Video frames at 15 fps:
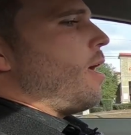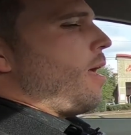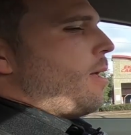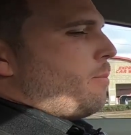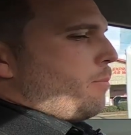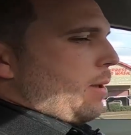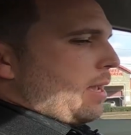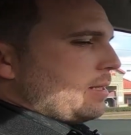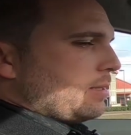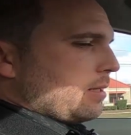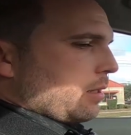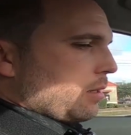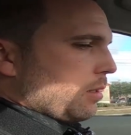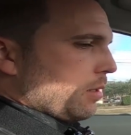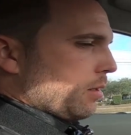and
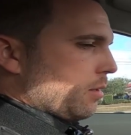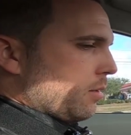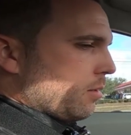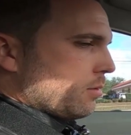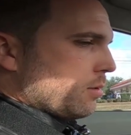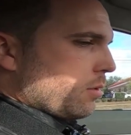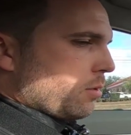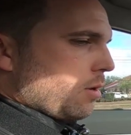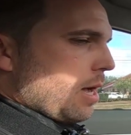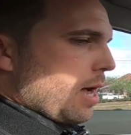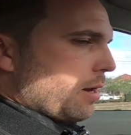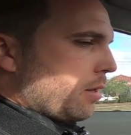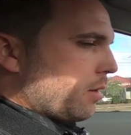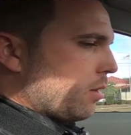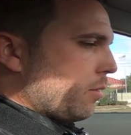basically, it's a little
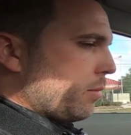hot in here,